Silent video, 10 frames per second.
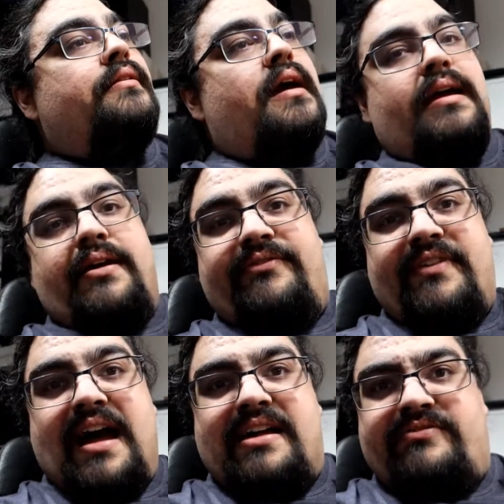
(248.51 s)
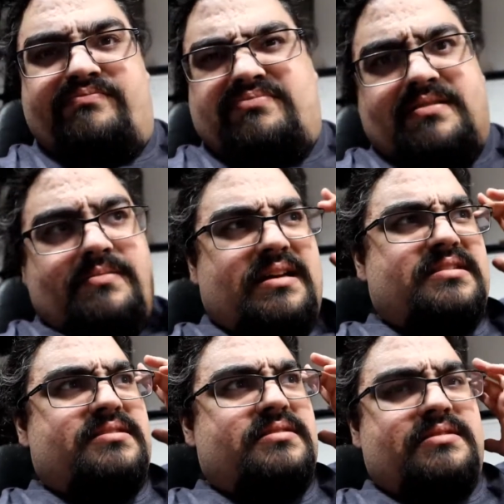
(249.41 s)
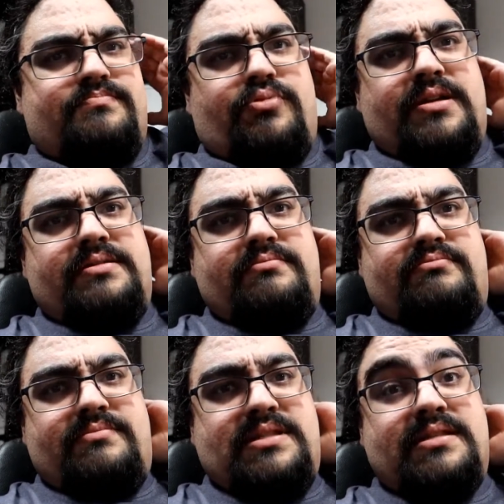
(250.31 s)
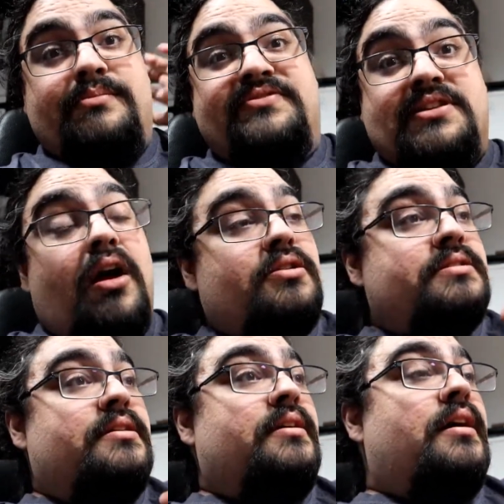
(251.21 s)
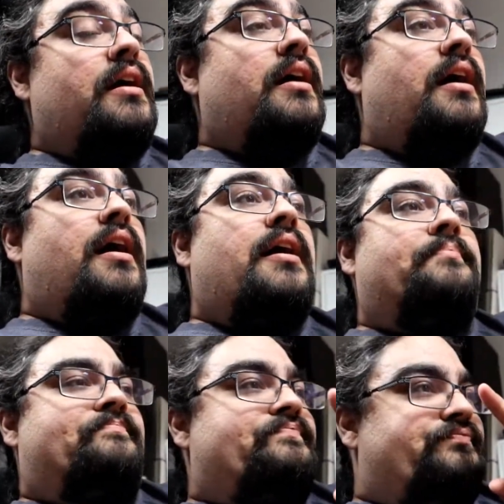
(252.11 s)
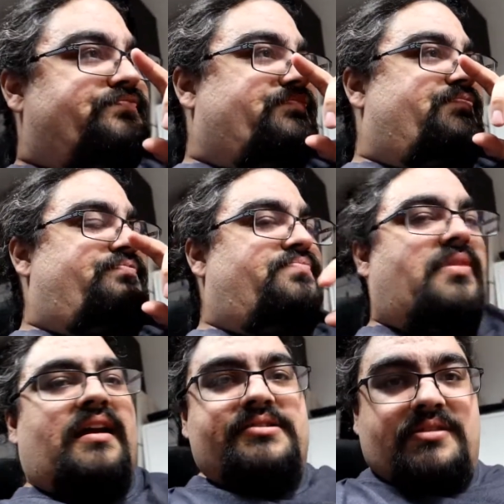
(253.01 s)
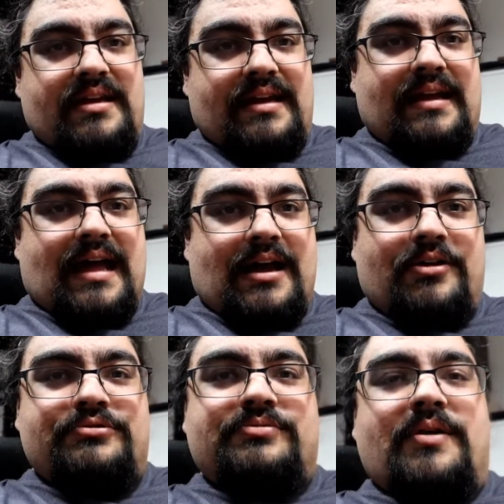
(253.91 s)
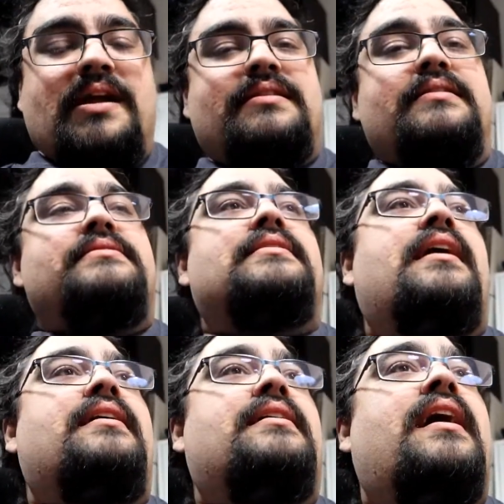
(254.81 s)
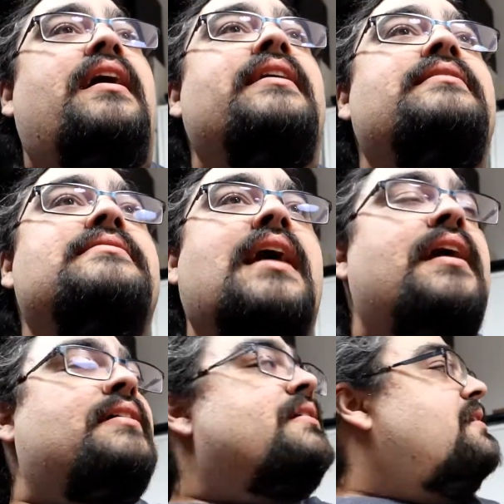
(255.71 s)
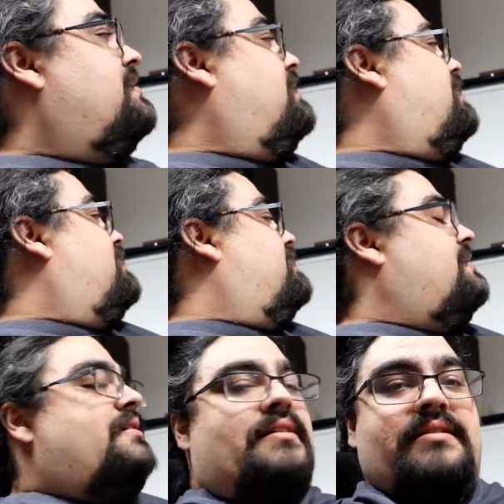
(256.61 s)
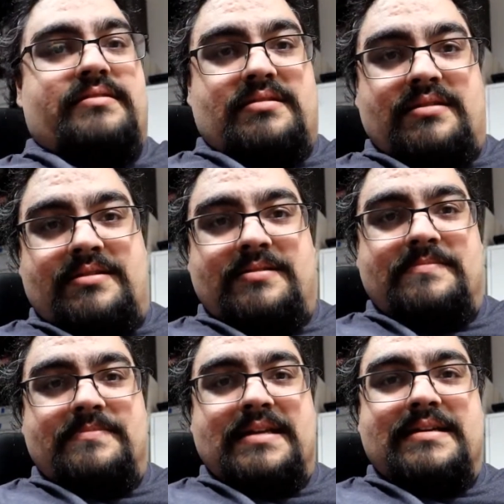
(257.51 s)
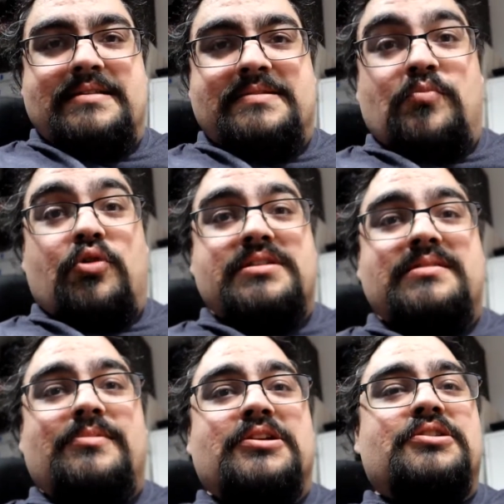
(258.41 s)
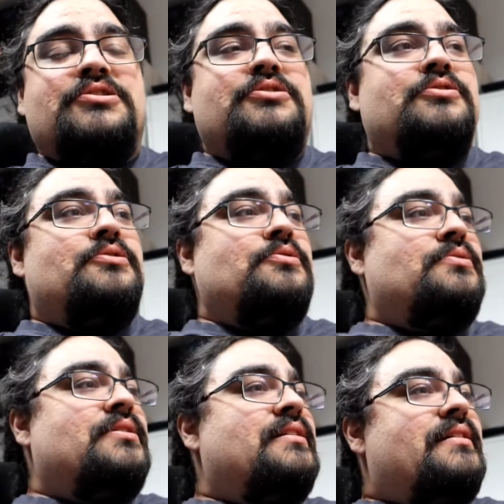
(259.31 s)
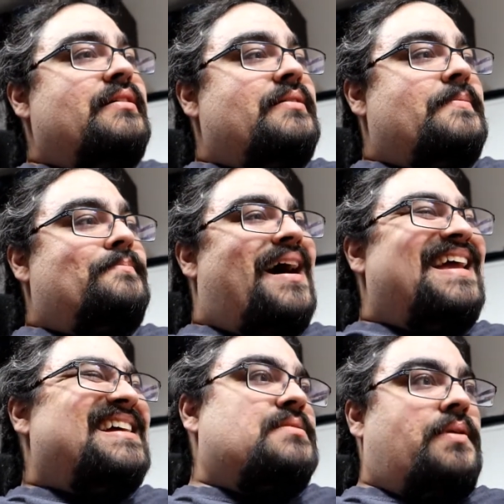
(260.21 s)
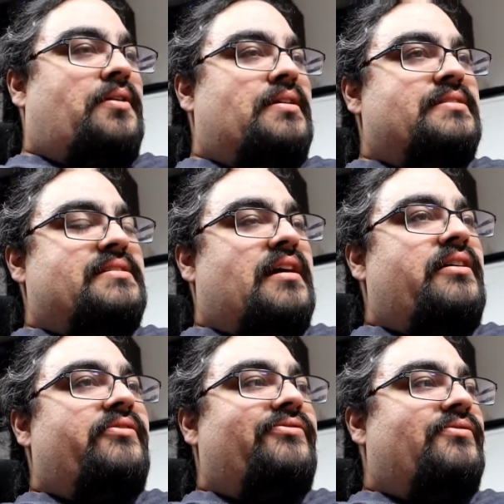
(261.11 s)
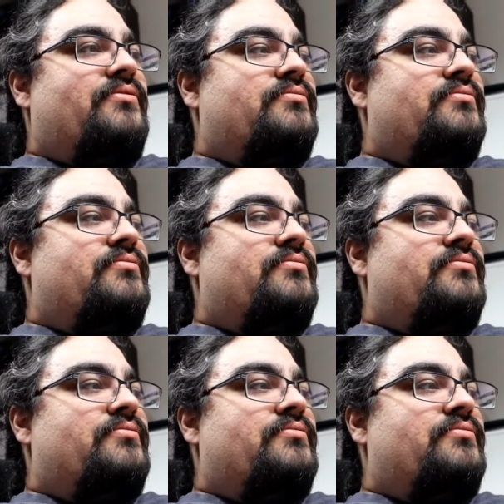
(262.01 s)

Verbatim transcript: like a five, I guess, point system of stars. Um, and so thinking, how do I rank this? And I decided that it is more similar to my experience of